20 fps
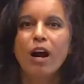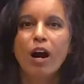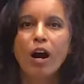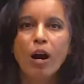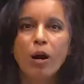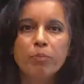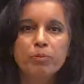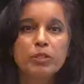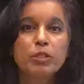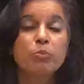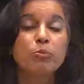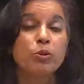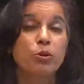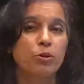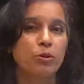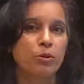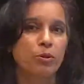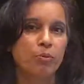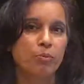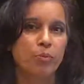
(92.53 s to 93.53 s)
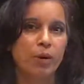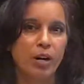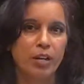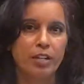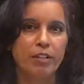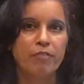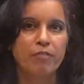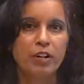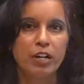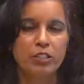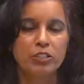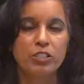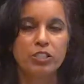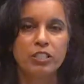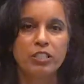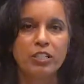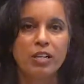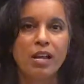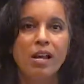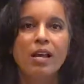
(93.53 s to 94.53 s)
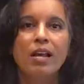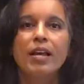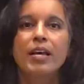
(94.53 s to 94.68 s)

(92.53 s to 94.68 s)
optimal body function